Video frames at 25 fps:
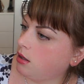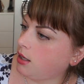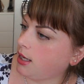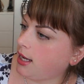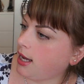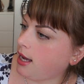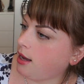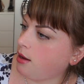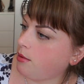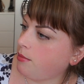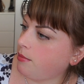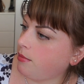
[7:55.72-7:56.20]

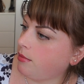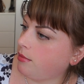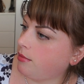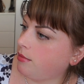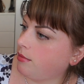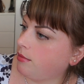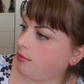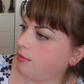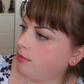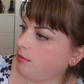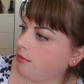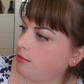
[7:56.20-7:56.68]

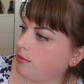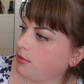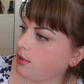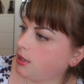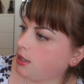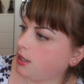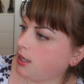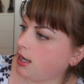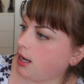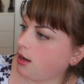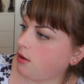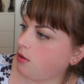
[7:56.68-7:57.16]

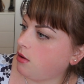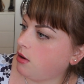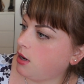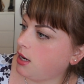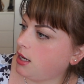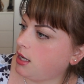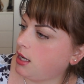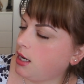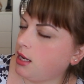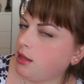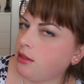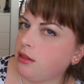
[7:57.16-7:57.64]

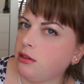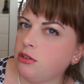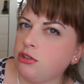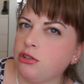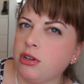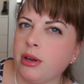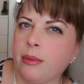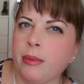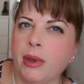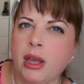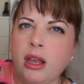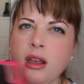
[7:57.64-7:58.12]
Cowhide leather
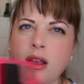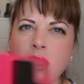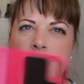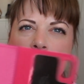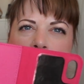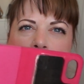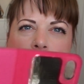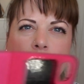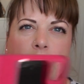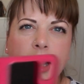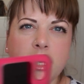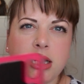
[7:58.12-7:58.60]
trim.
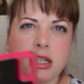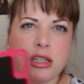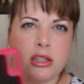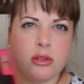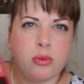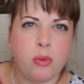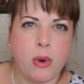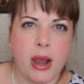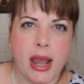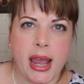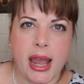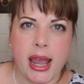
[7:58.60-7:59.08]
I
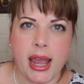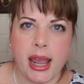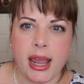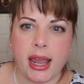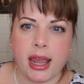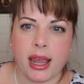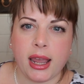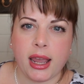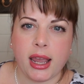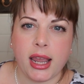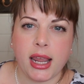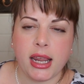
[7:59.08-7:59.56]

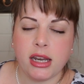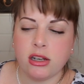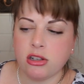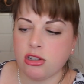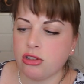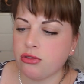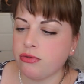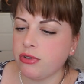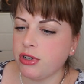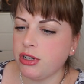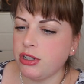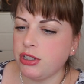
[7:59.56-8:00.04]
swear in
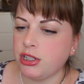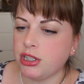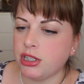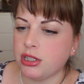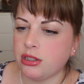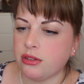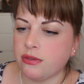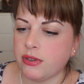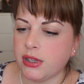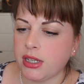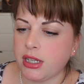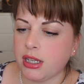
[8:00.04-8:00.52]

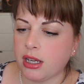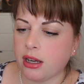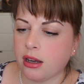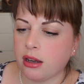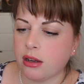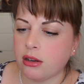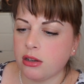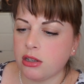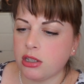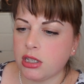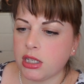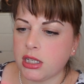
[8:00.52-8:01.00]
Jerusha's
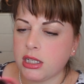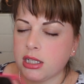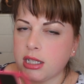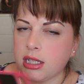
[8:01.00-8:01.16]
video she